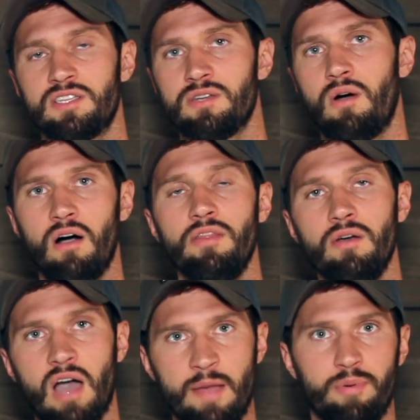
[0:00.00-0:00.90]
So
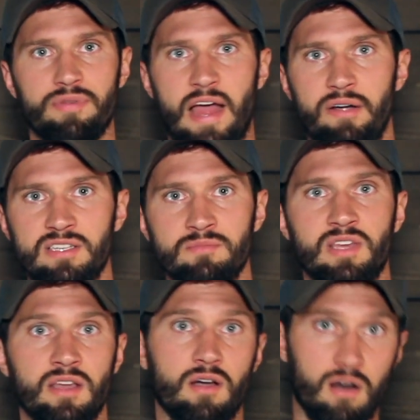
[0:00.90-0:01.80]
although hypothyroidism
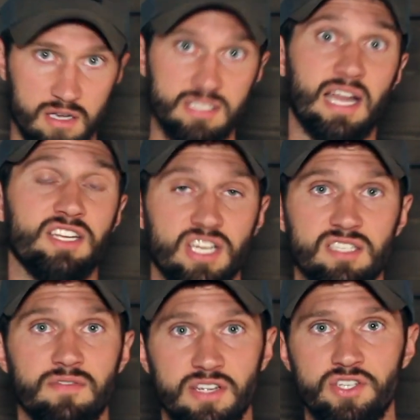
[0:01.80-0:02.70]
can cause
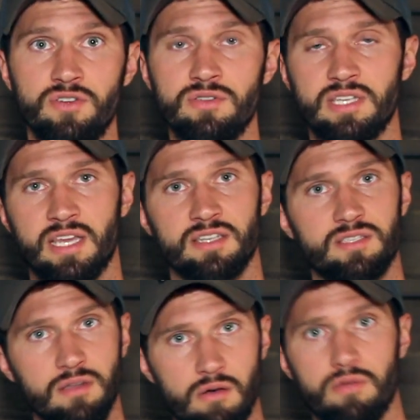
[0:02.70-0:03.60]
digestive issues, it can
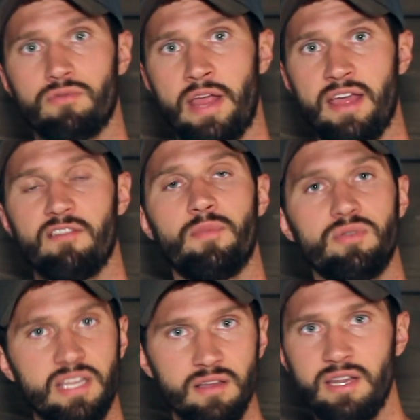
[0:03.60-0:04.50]
slow the rate of
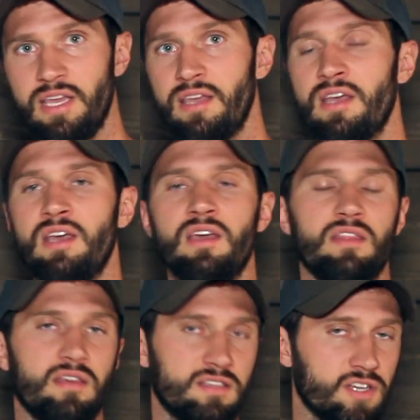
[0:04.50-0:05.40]
motility,
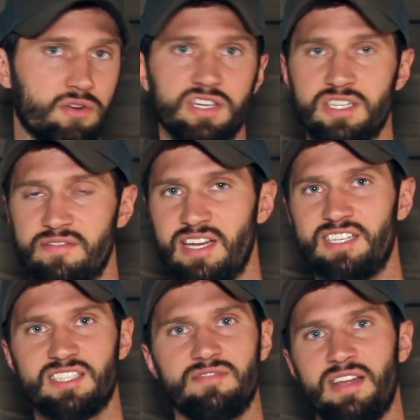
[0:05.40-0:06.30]
the secretion of
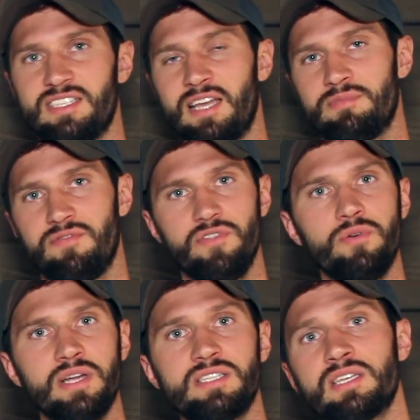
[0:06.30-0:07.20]
digestive enzymes and
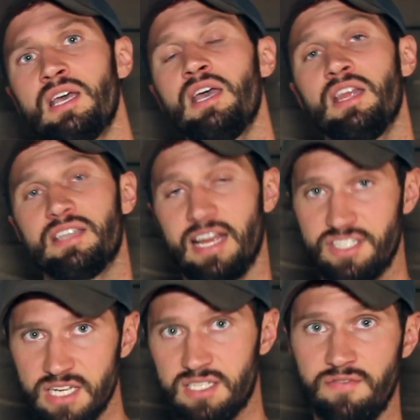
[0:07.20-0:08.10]
fluids,
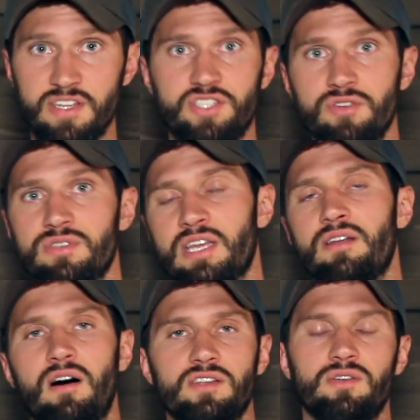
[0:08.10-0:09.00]
digestive issues can
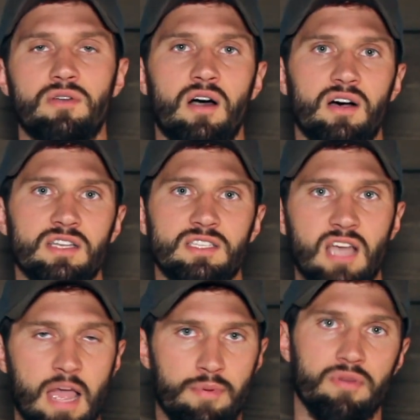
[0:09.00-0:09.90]
also cause
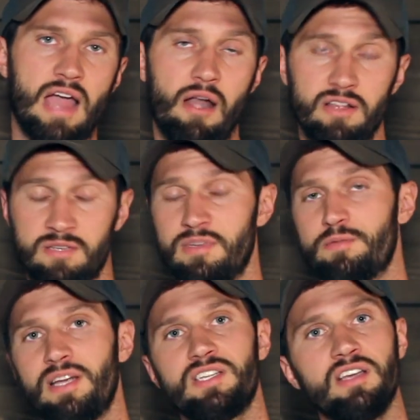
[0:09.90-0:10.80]
hypothyroidism,
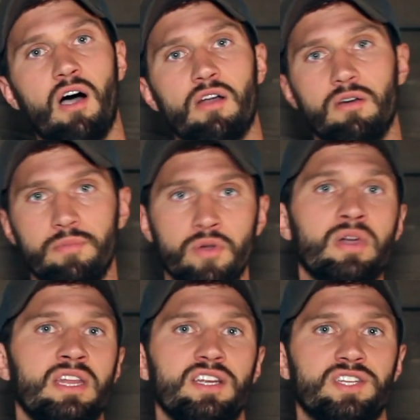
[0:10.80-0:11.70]
especially
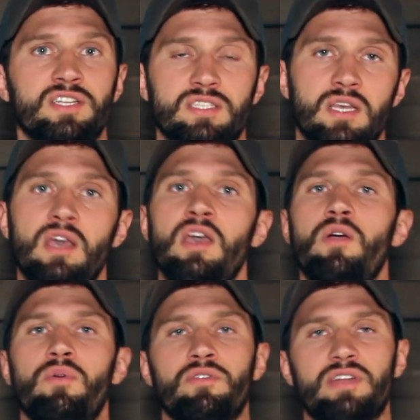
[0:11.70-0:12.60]
autoimmune conditions.
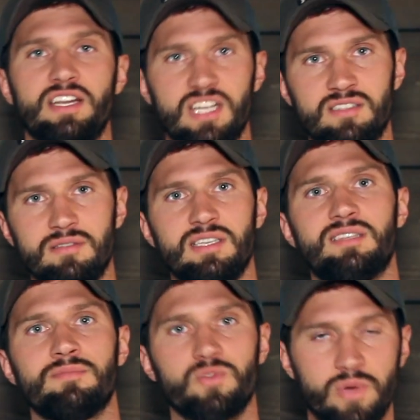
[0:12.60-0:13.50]
When your digestive
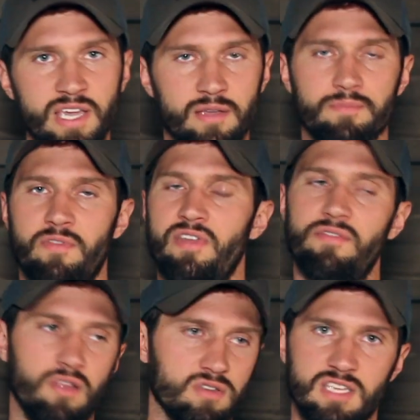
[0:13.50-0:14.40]
system's weak, if you
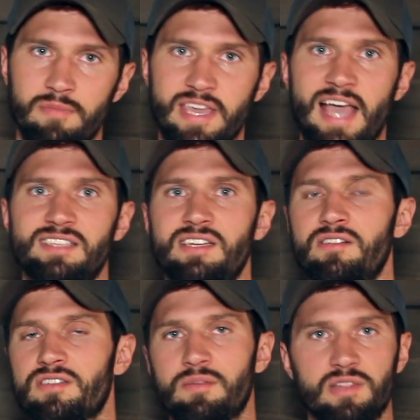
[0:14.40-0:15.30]
have low stomach acid
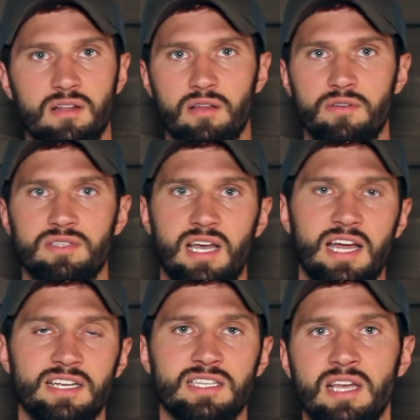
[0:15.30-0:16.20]
or something along those
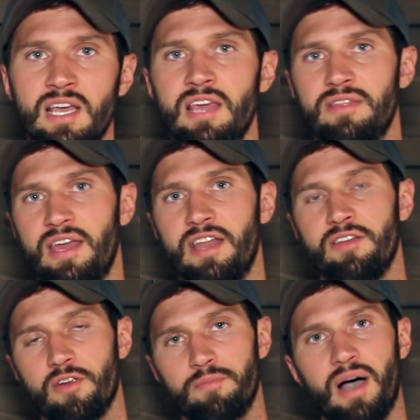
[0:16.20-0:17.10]
lines, then
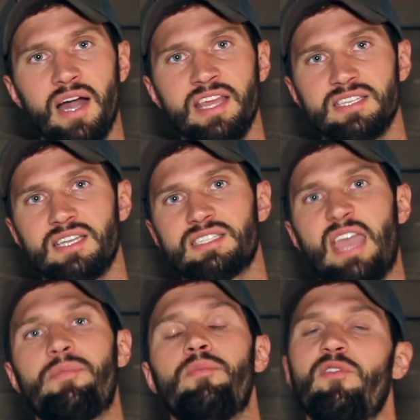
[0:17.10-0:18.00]
your body is less
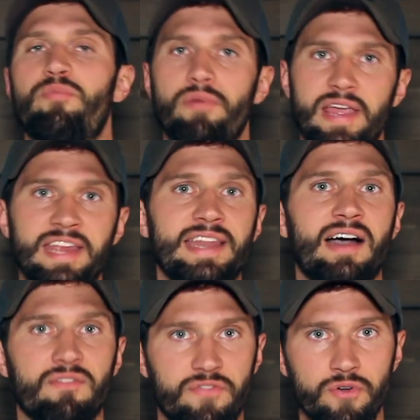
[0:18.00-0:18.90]
capable of breaking
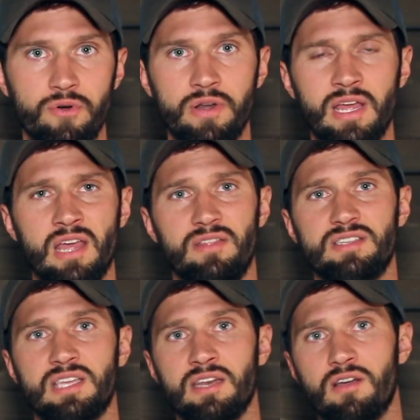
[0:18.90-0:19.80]
down food.
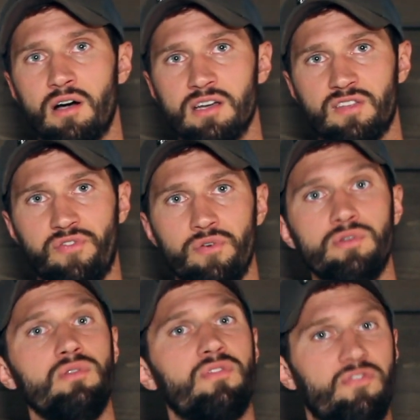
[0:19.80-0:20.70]
This can cause food
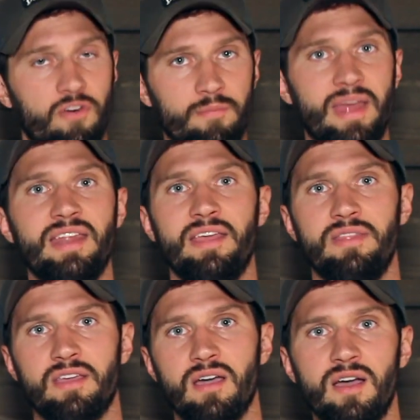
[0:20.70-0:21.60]
to ferment in
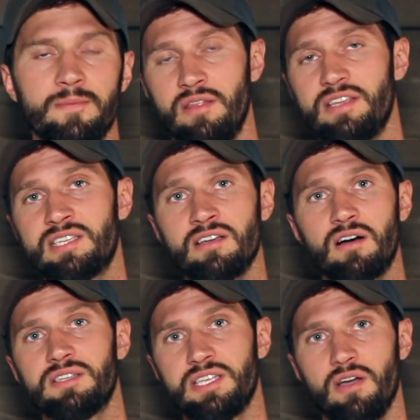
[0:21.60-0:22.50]
the gut. This can
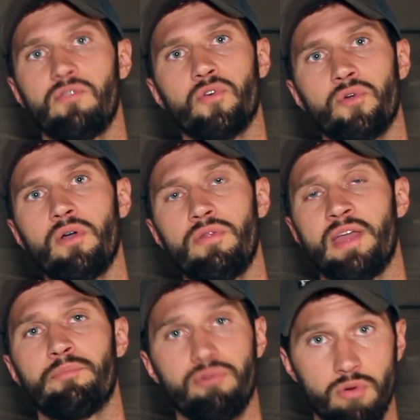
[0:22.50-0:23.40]
cause the overgrowth
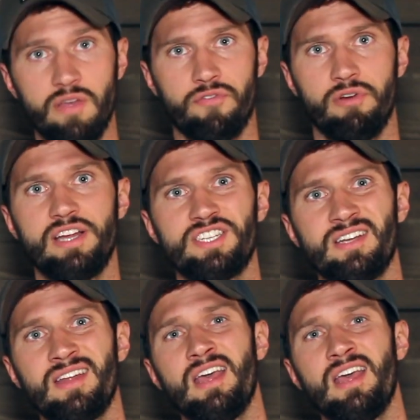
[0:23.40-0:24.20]
and proliferation